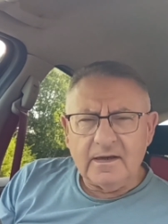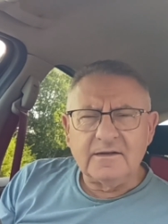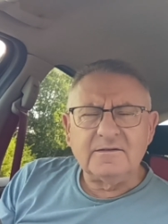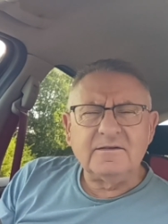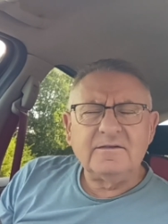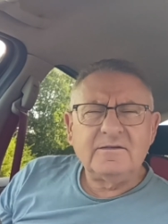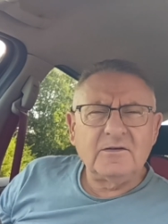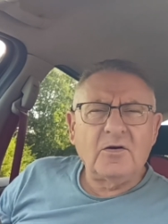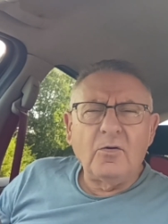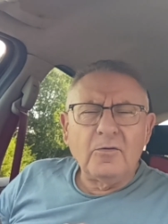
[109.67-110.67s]
And
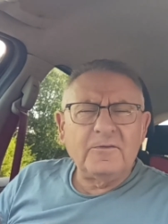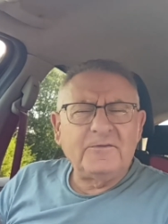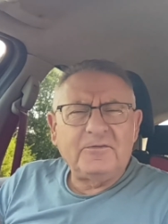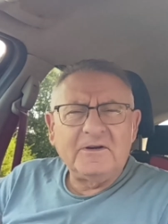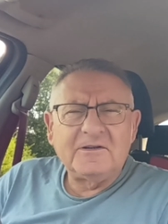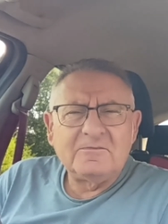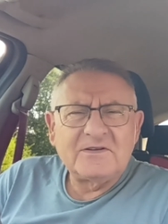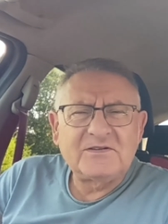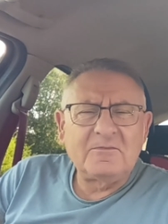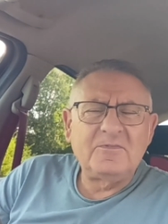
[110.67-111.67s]
the call for freedom
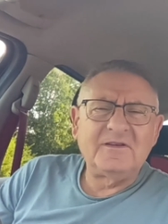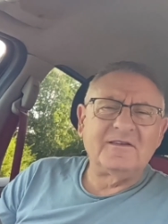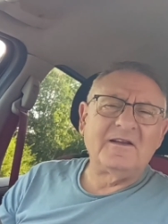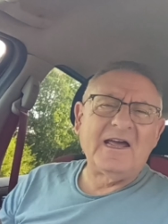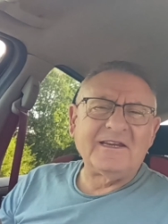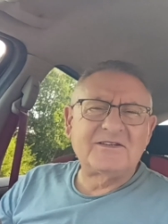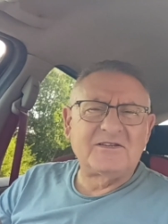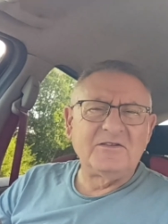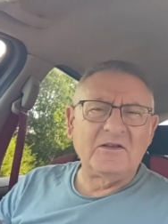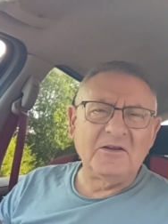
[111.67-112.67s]
is something that
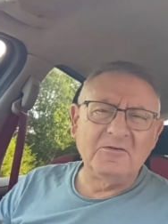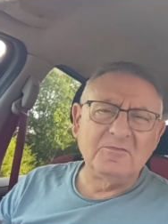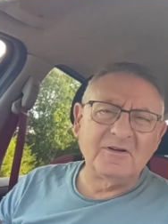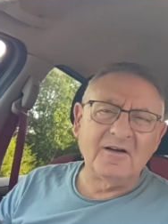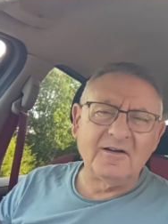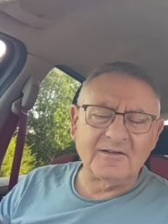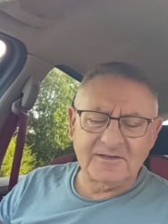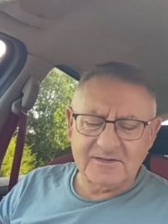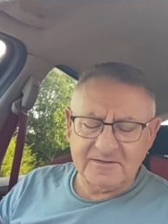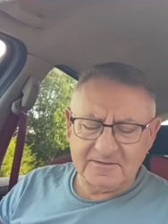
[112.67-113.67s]
aches in the human
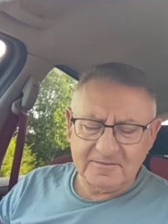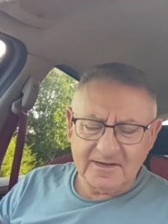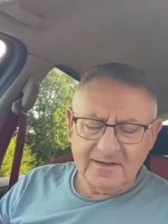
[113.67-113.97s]
heart, isn't it?